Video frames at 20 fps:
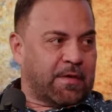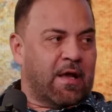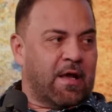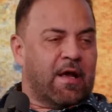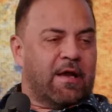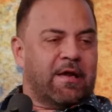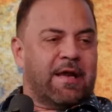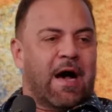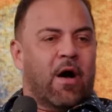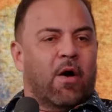
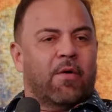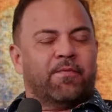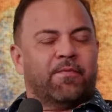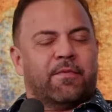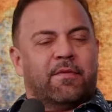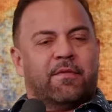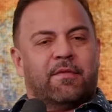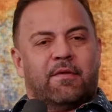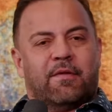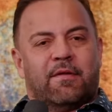Now,
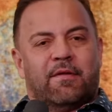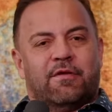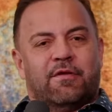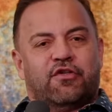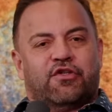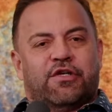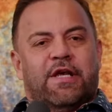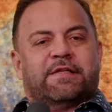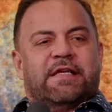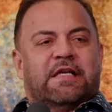
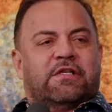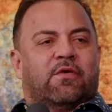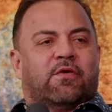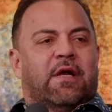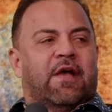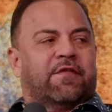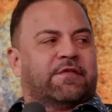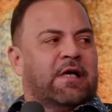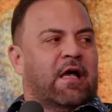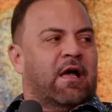Jesus
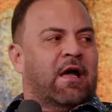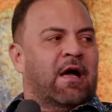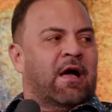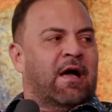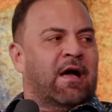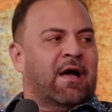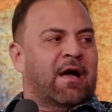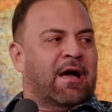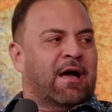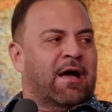could have said, uh, uh, uh,
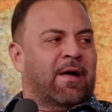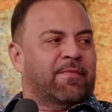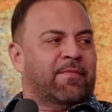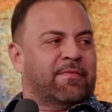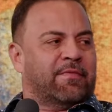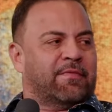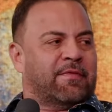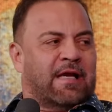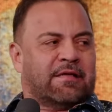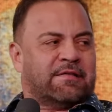
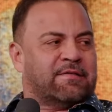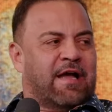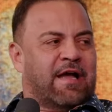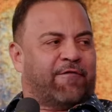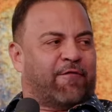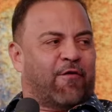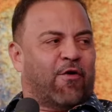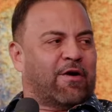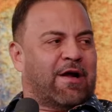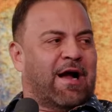uh, That's
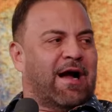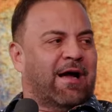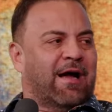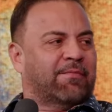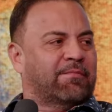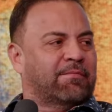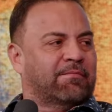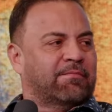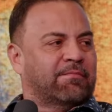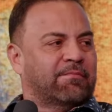not from
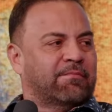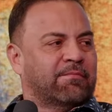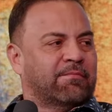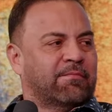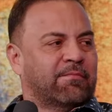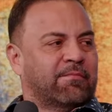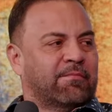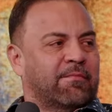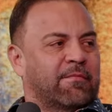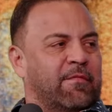God.
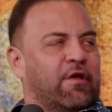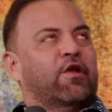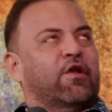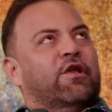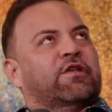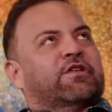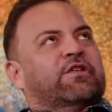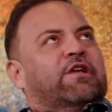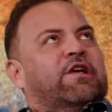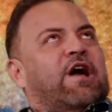It
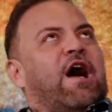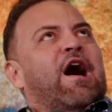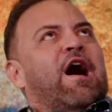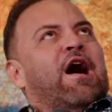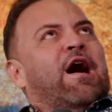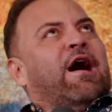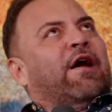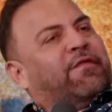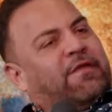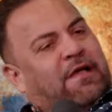is
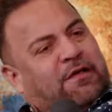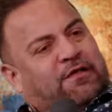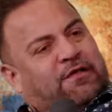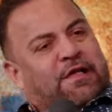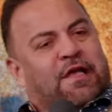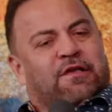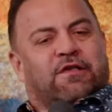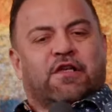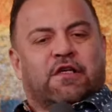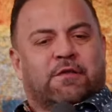God that
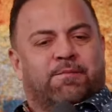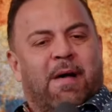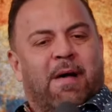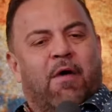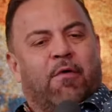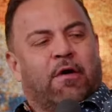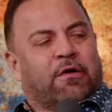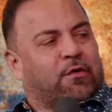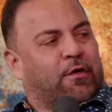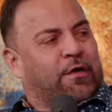sends his
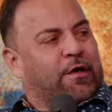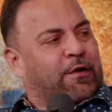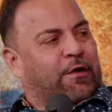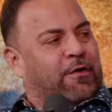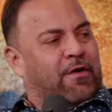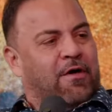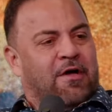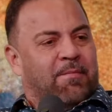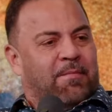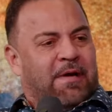power to heal
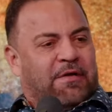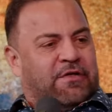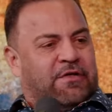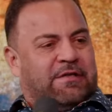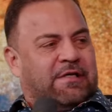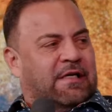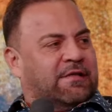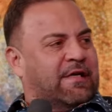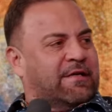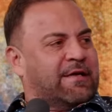you. But
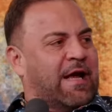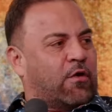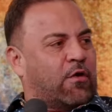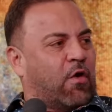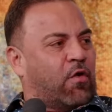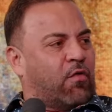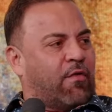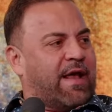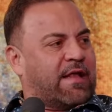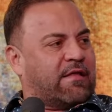Jesus did not
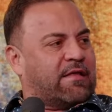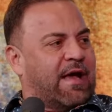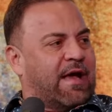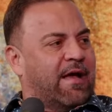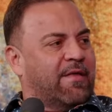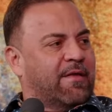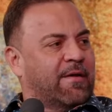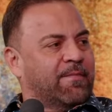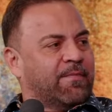correct that.